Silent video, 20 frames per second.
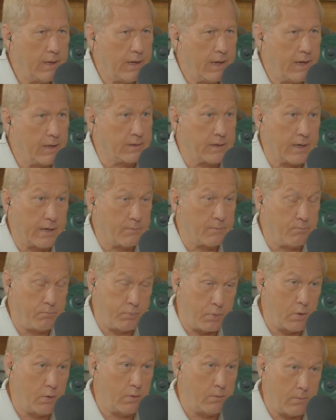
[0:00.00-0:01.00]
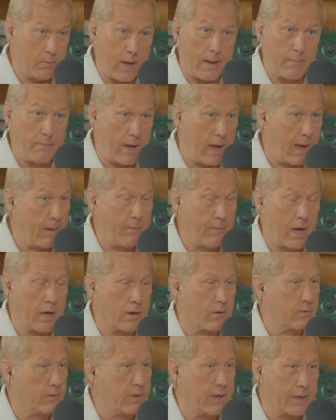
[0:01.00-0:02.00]
it says, boom, I'm
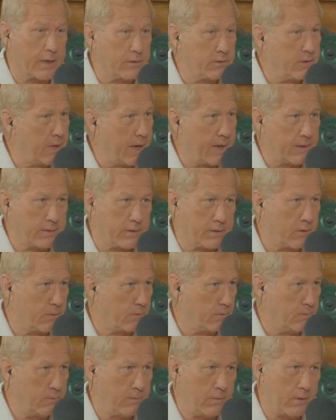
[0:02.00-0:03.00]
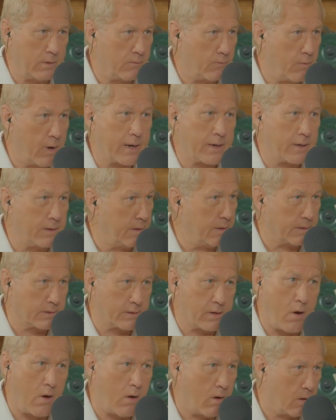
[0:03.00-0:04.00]
not going to take a chance on wrecking this
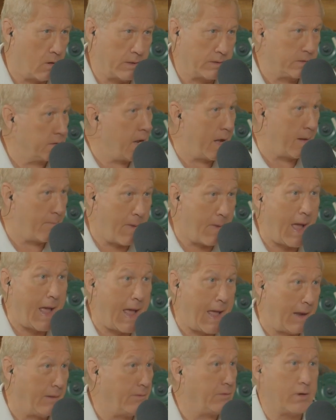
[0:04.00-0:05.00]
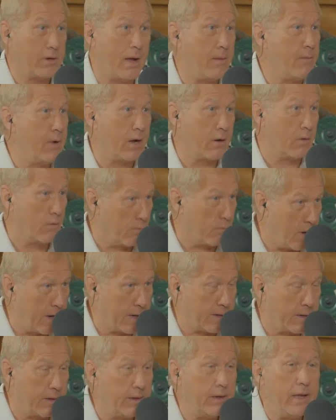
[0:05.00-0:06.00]
car. It's not mine, so I'm not going to
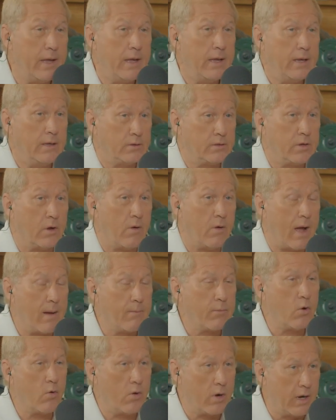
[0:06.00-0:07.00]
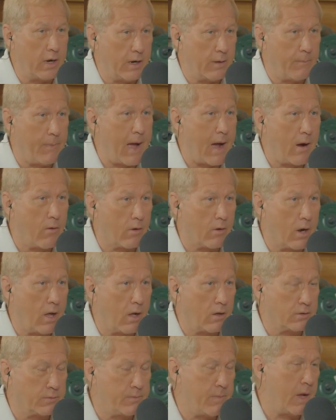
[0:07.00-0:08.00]
wreck it. So I'm going into power
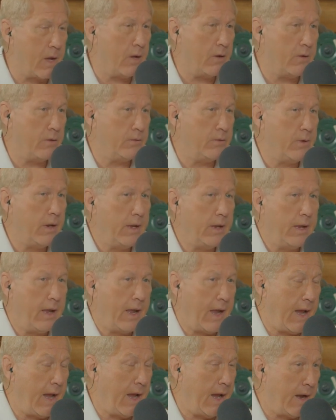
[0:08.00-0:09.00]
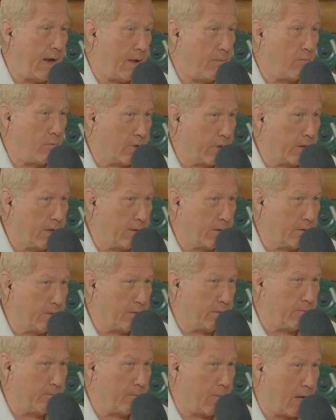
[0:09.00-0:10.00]
loss mode, and I'm going to get
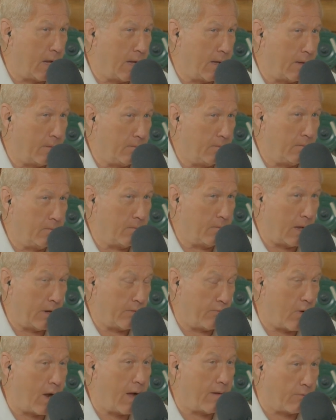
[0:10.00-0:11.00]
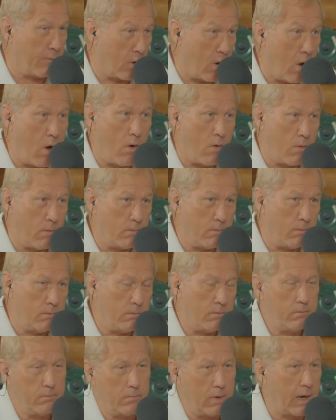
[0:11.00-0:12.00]
my driver home,
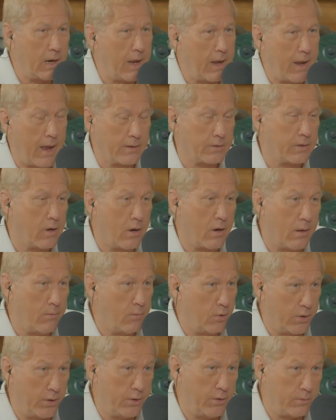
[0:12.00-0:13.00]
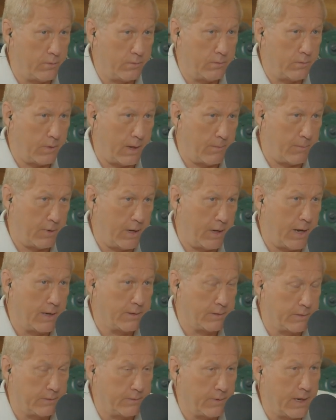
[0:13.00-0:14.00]
but that's all I'm going to do. I mean,
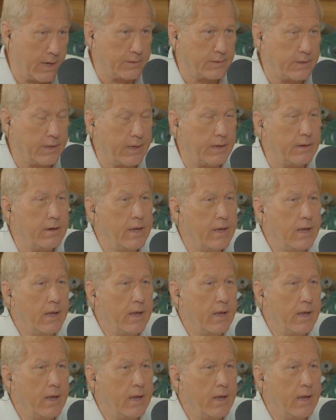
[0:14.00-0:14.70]
that's it.